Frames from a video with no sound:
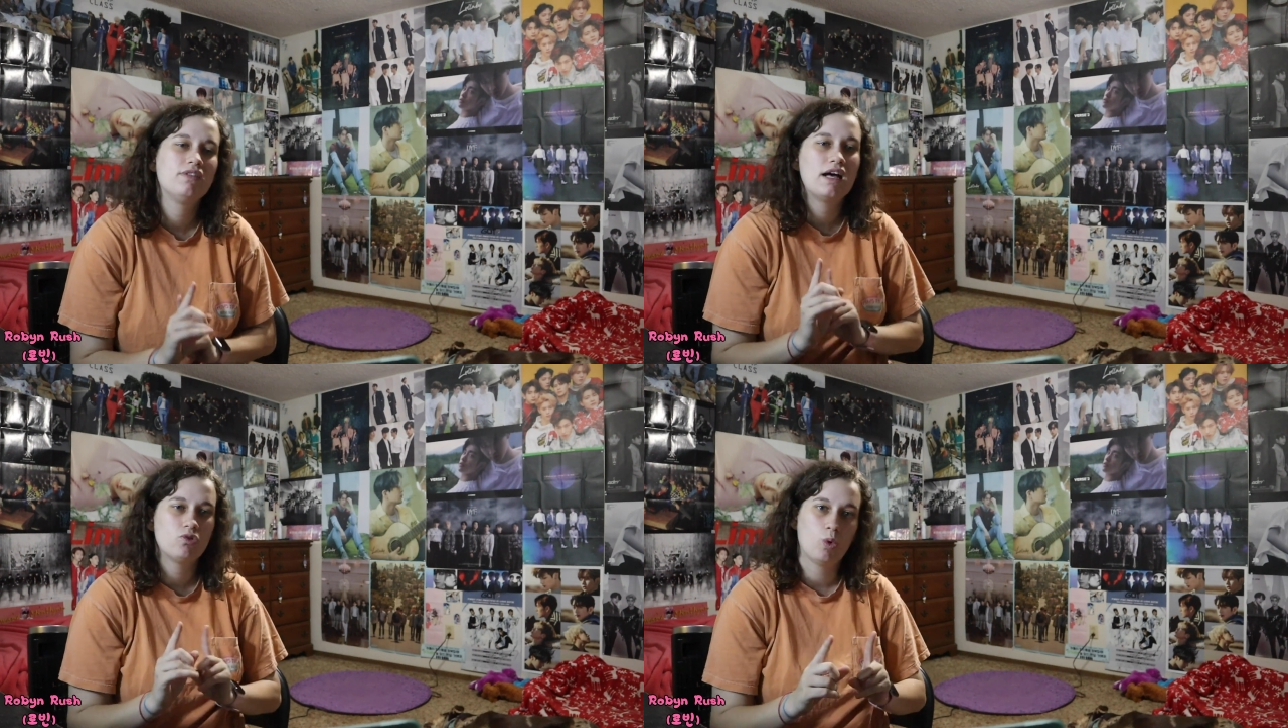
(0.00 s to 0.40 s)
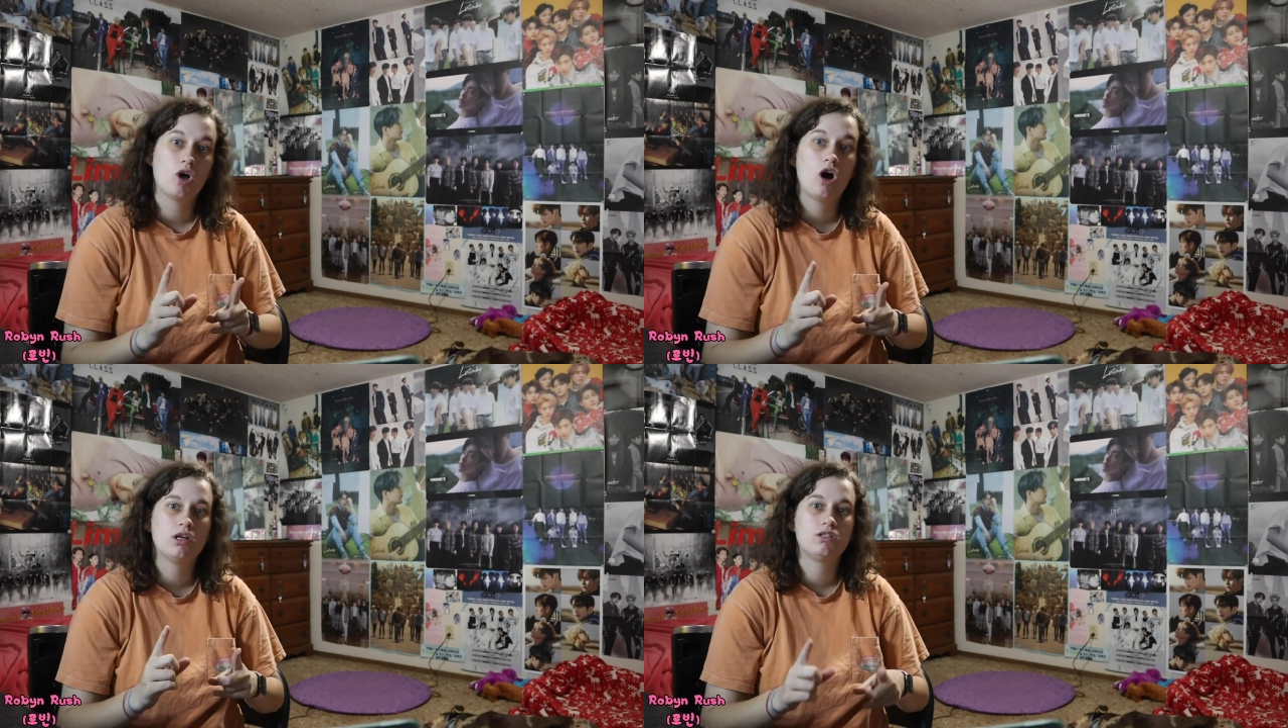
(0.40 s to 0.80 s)
and that's
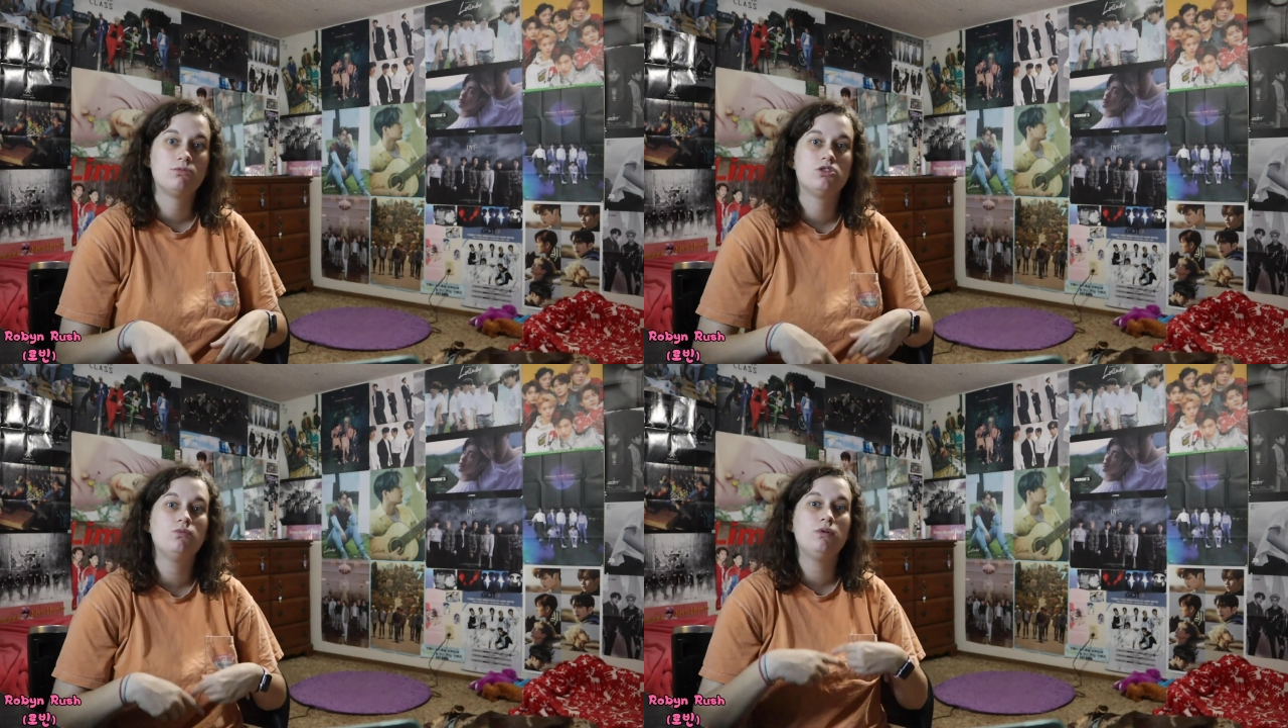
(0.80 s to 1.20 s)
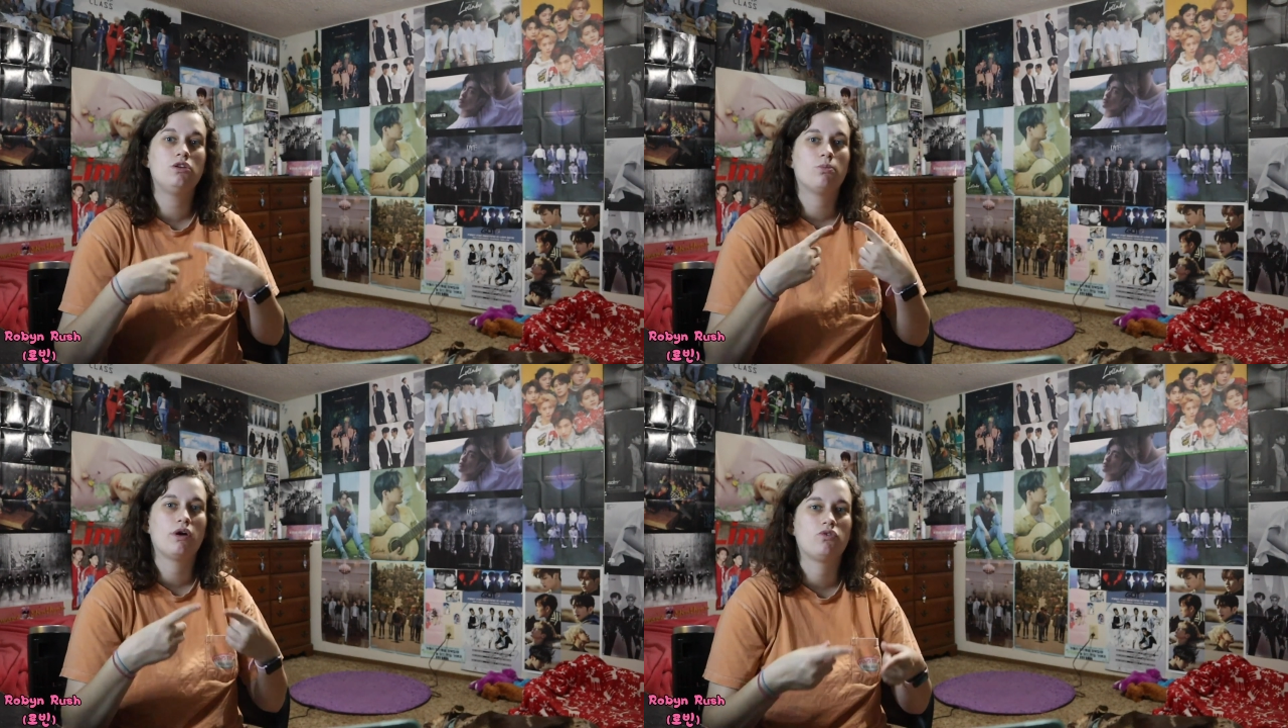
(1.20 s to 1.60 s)
what caused him to be
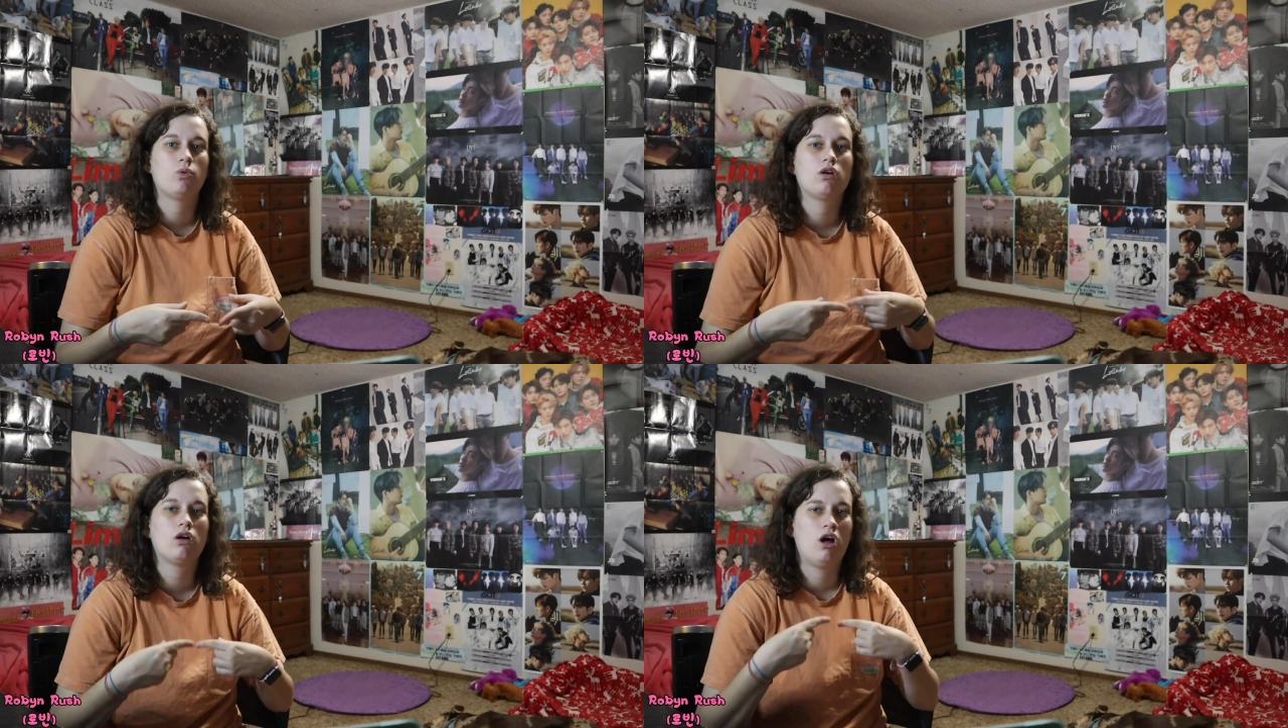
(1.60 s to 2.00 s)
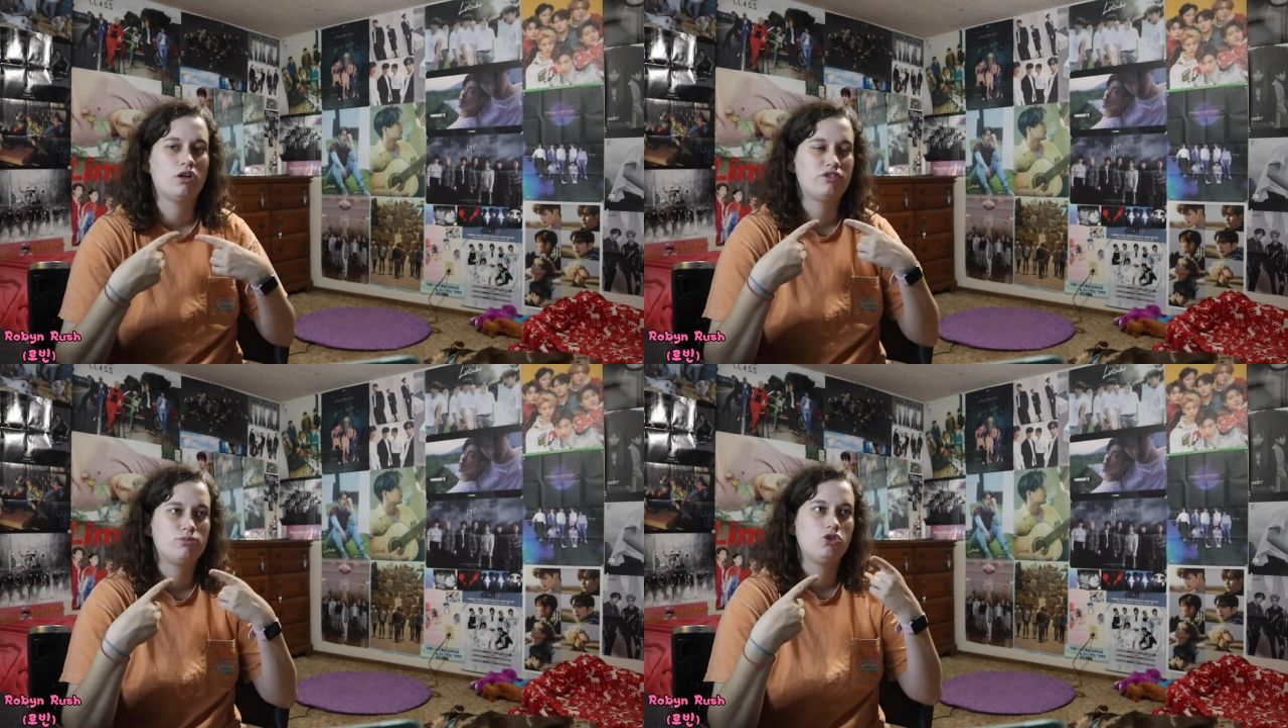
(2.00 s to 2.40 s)
depressed, what
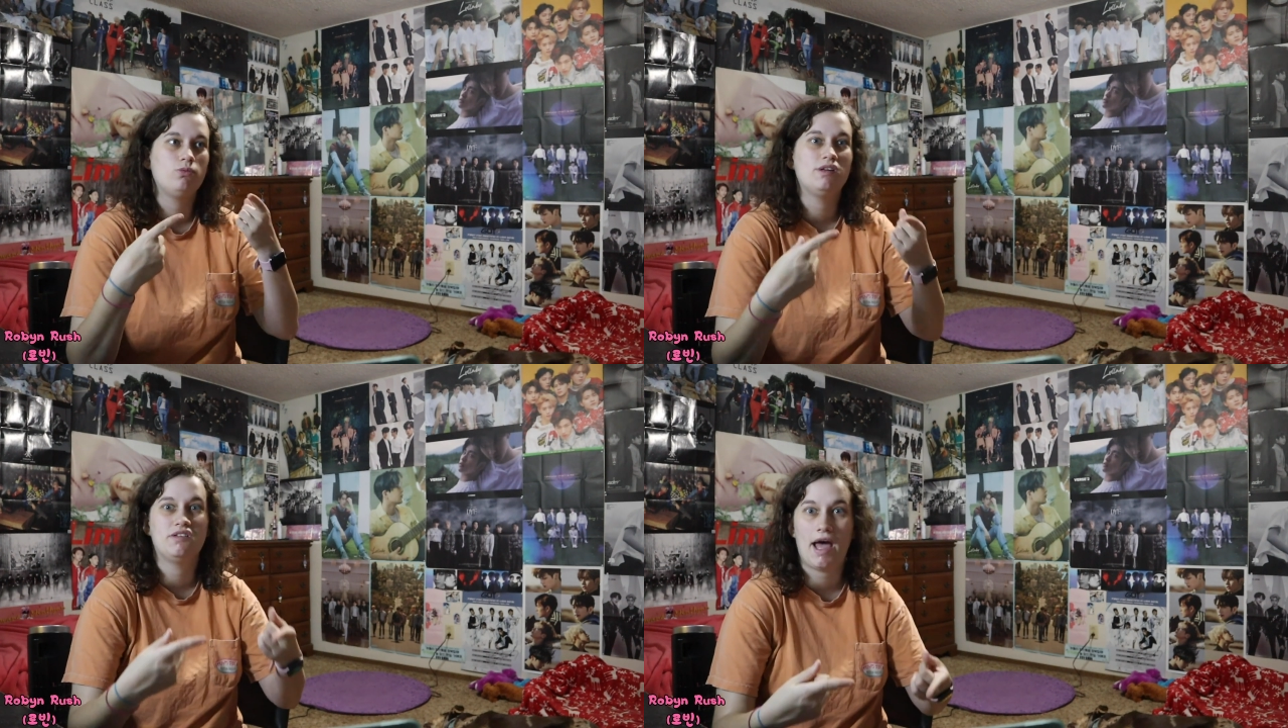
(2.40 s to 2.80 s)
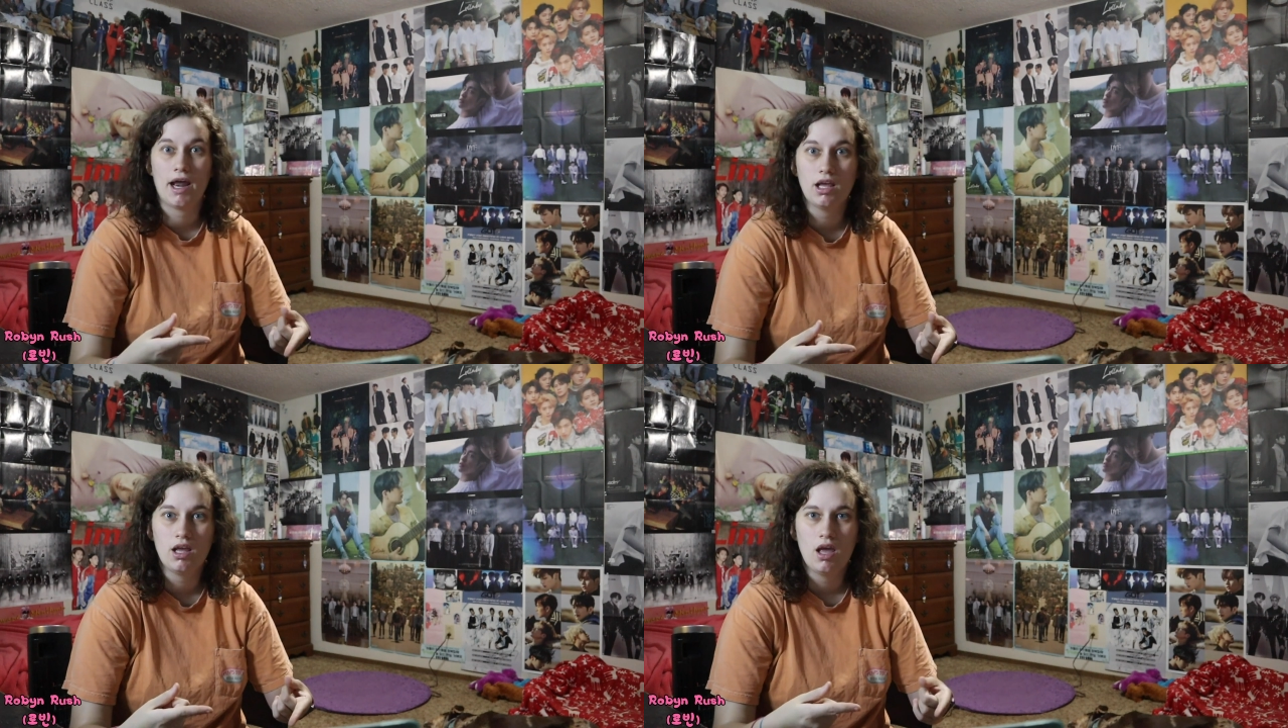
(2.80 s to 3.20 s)
caused him to be sad.